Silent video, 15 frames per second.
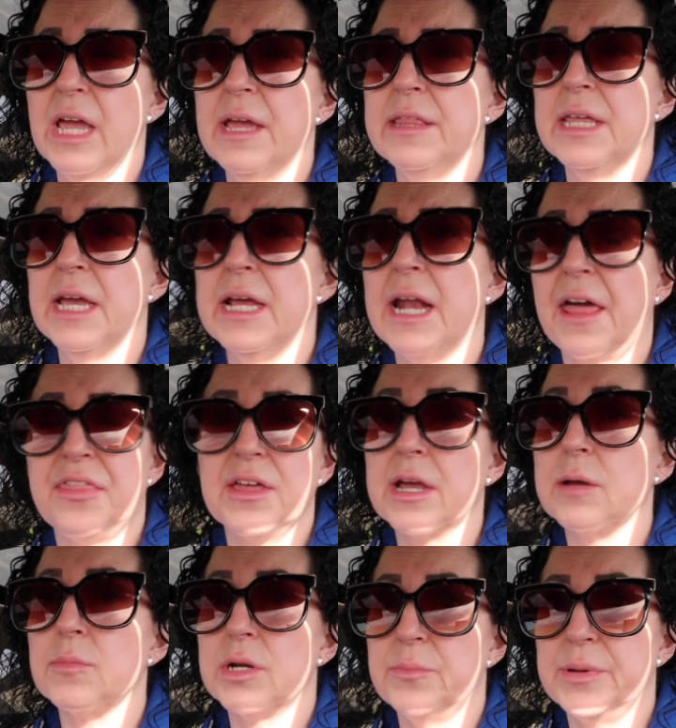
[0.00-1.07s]
And then I
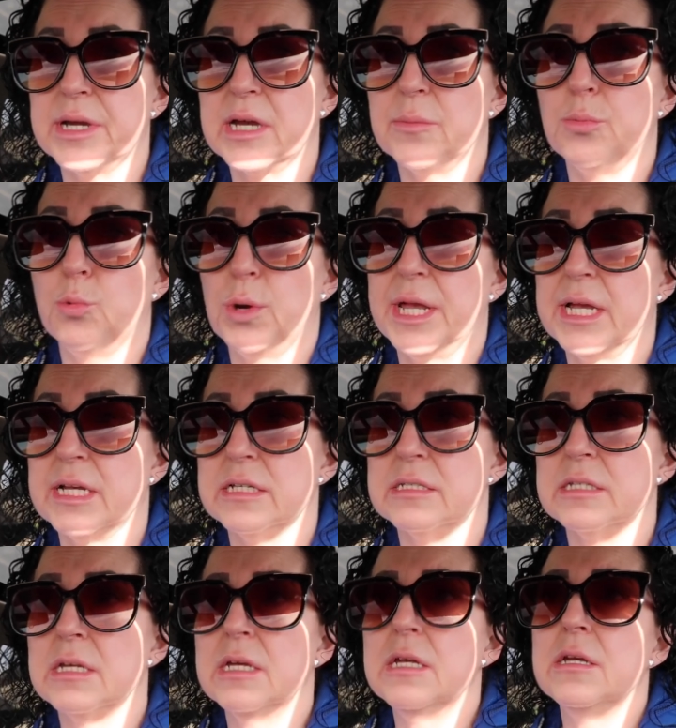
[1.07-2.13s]
think I'm gonna pick up
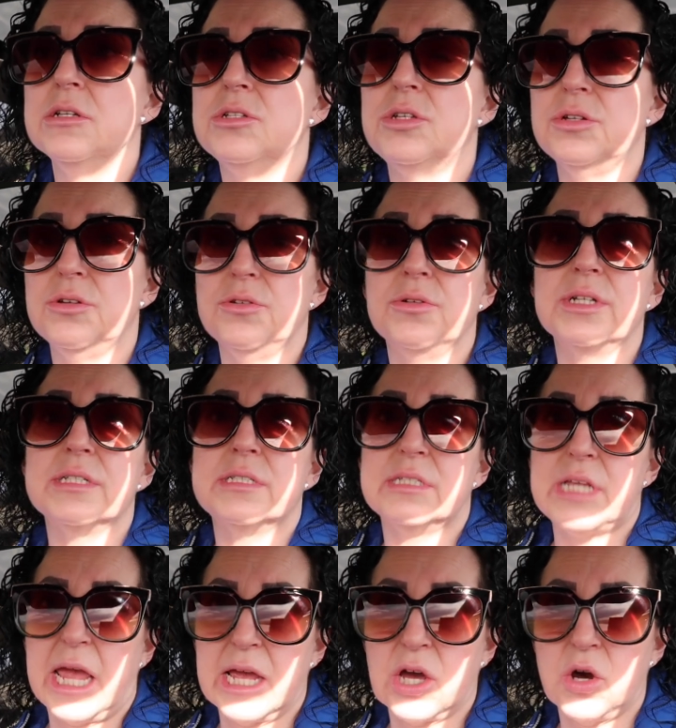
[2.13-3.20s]
wings to
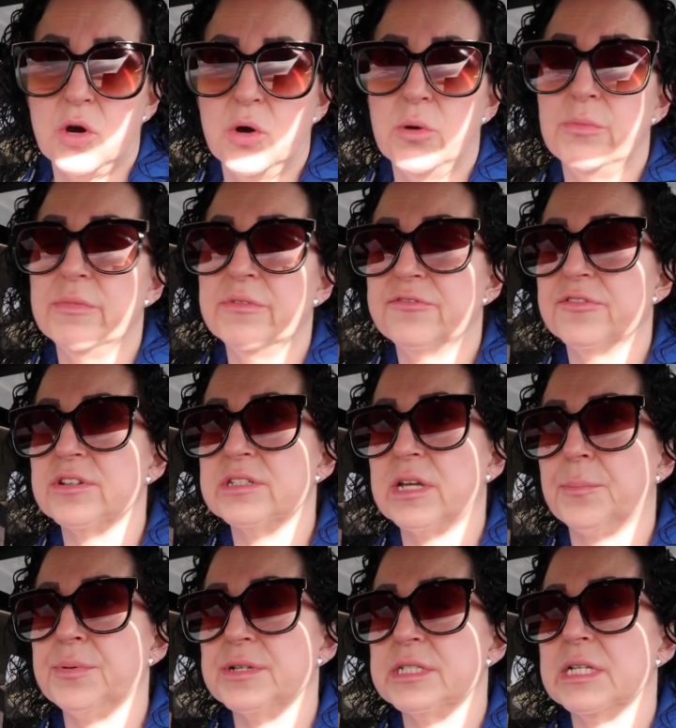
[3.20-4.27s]
take home for
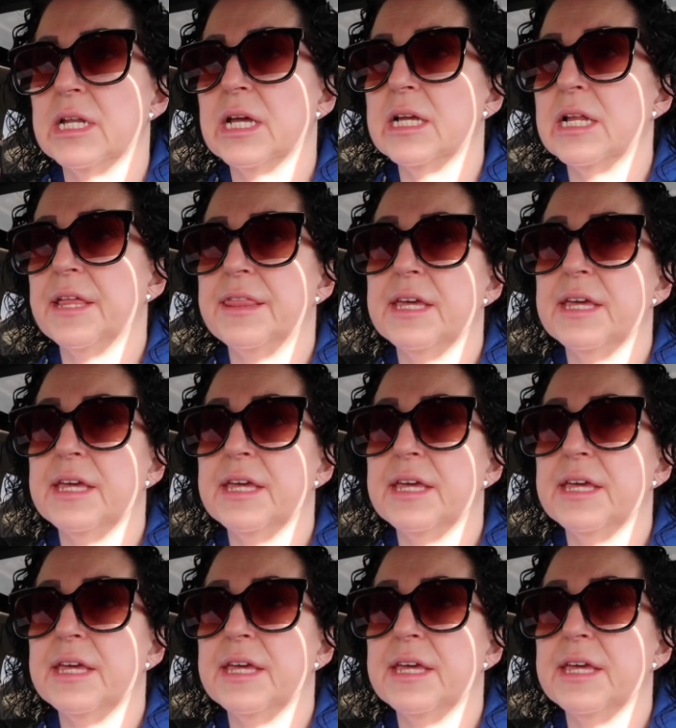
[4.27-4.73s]
supper tonight. I